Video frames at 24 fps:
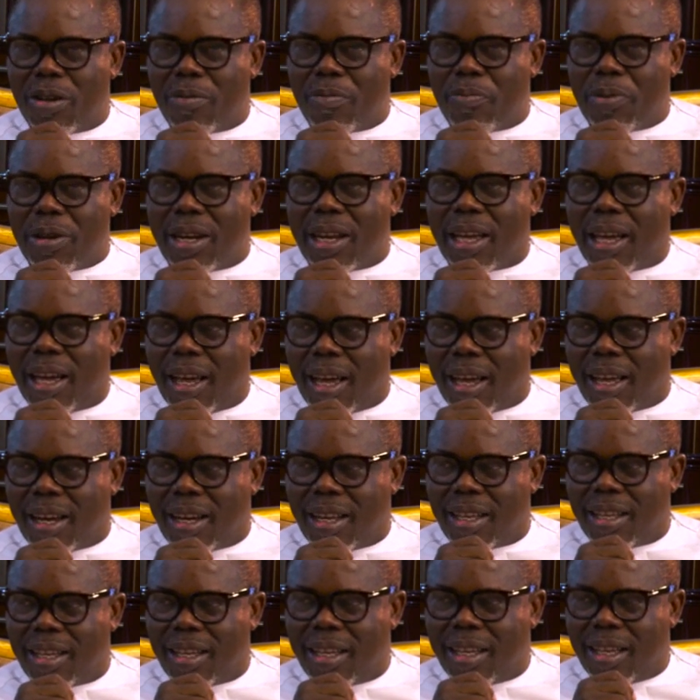being
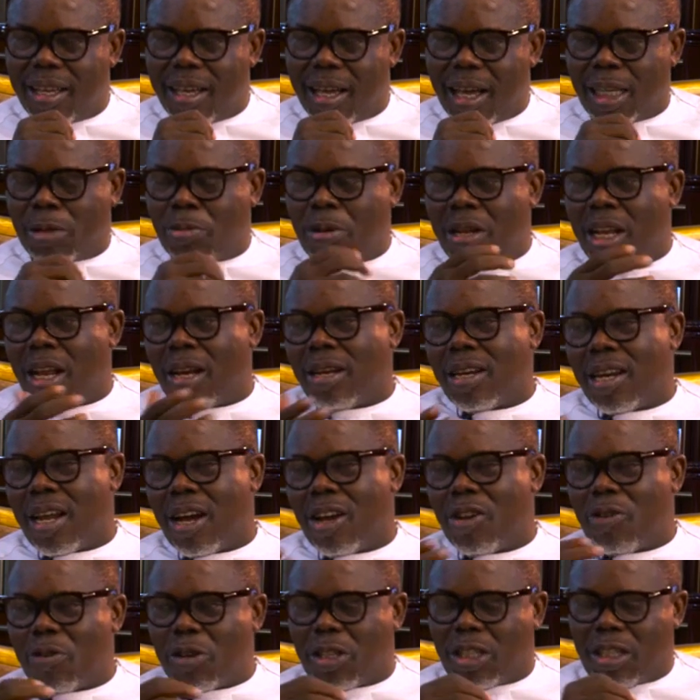heard, especially now
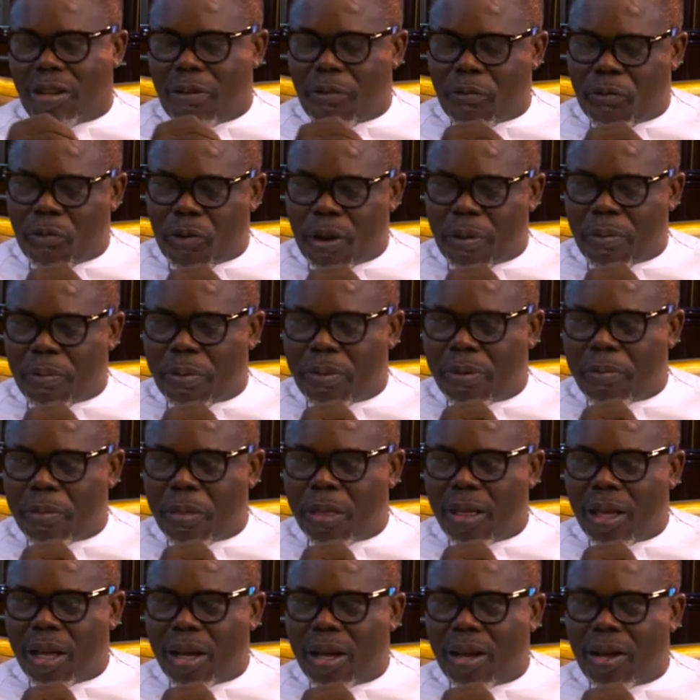you're the chief whip.
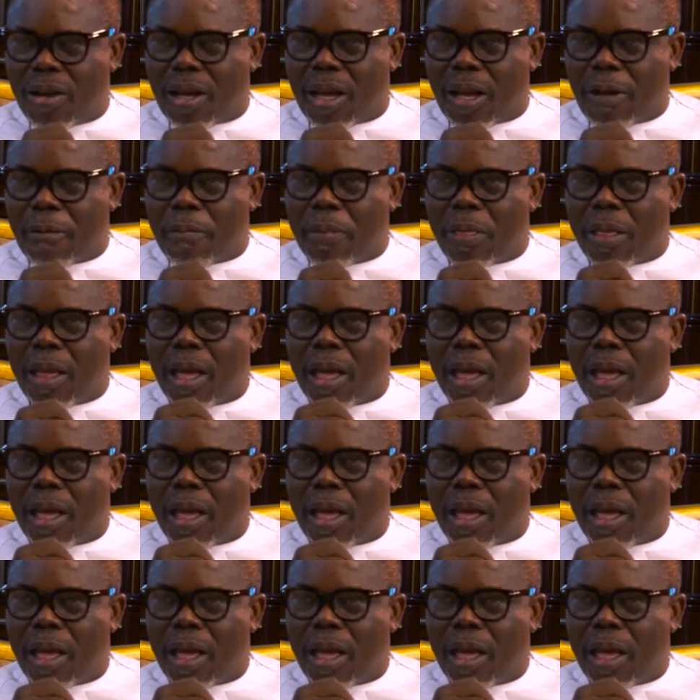Yes. Okay.